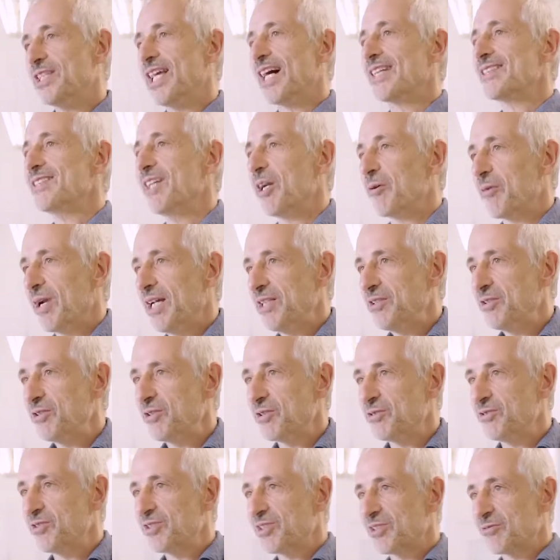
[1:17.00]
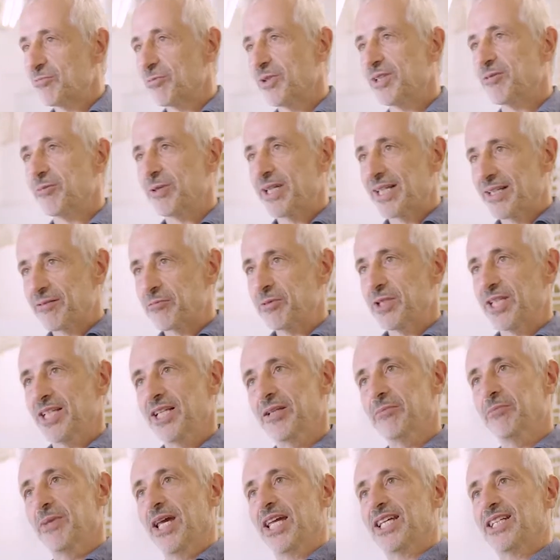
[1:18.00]
that directions, where we're
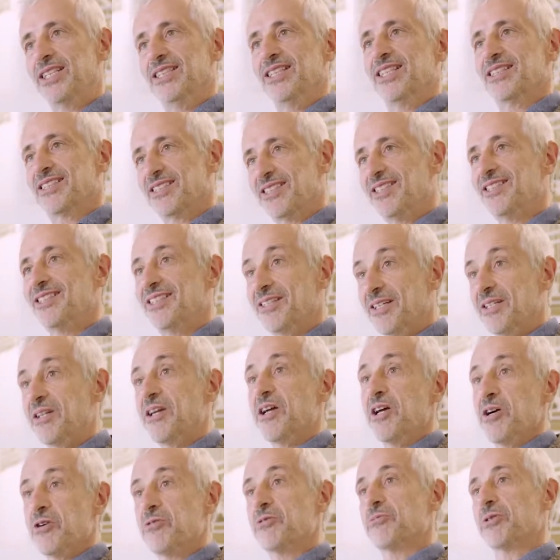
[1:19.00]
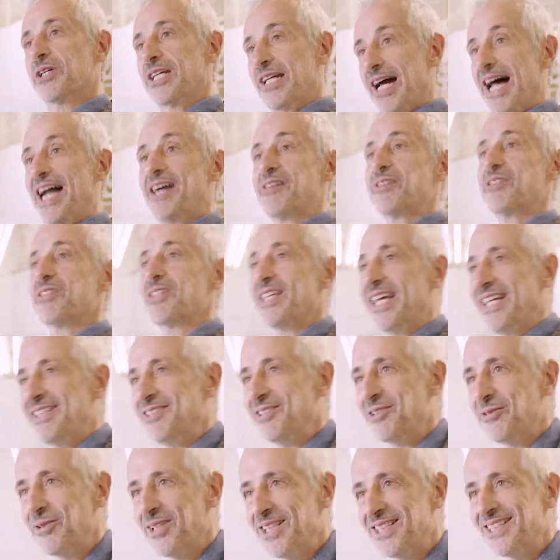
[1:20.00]
really making the city
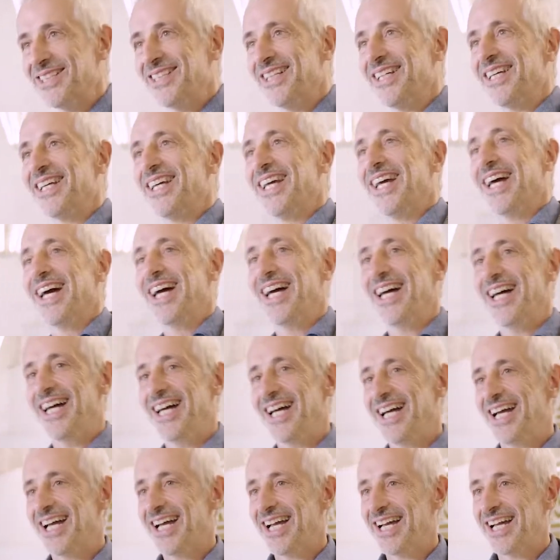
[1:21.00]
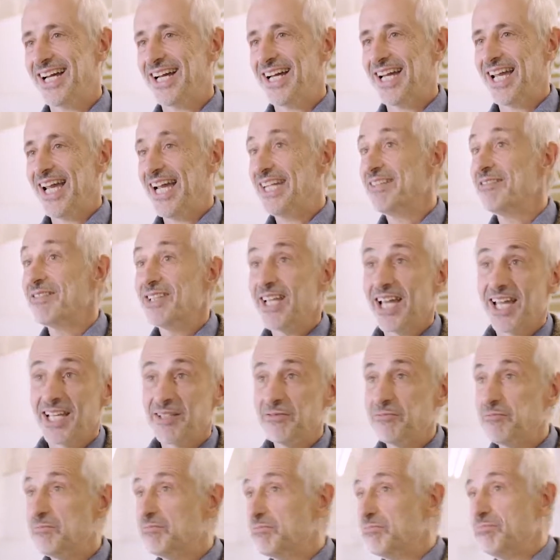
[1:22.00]
car-centric, and
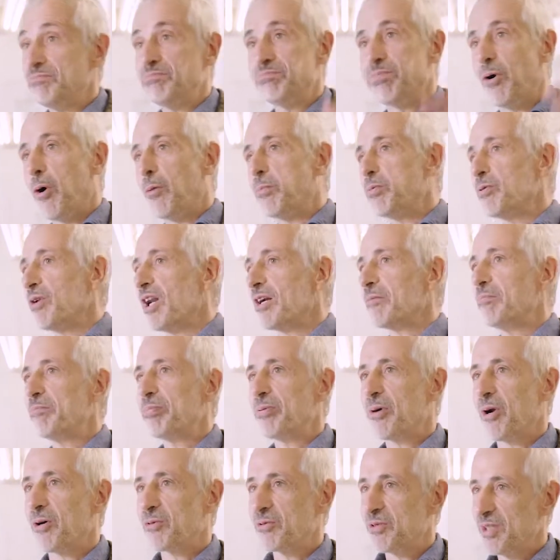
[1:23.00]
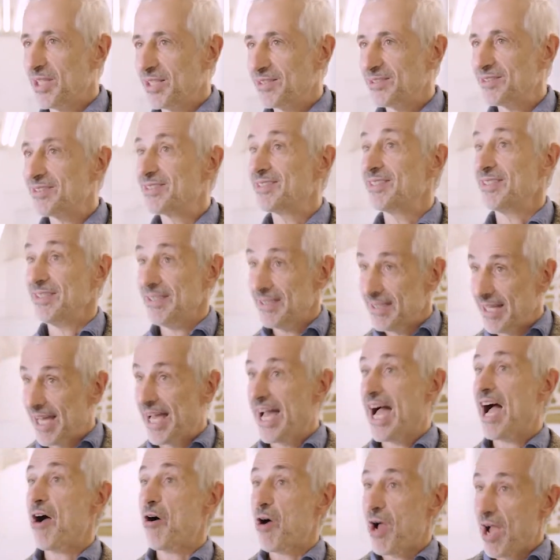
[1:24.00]
then popular protests,
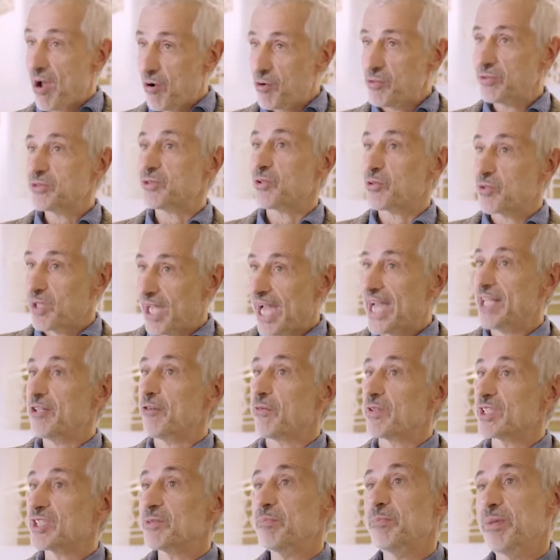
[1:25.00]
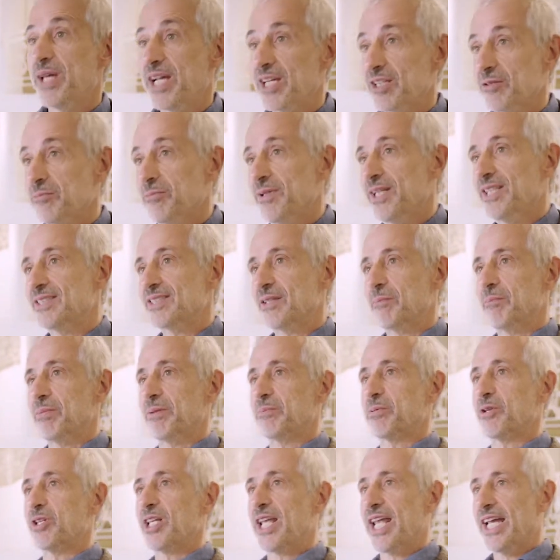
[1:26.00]
also kind of experiments and
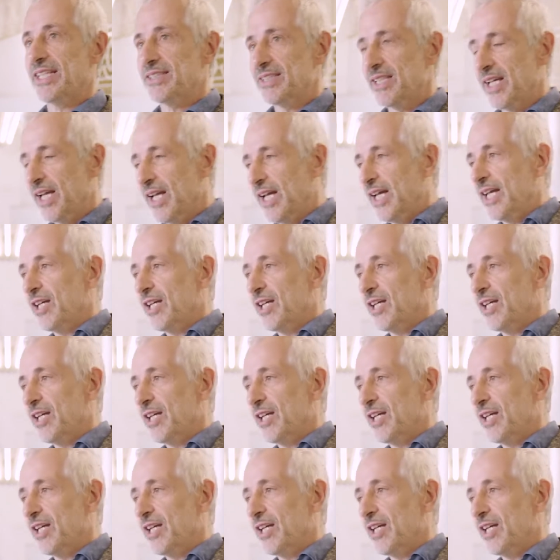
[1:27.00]
people, and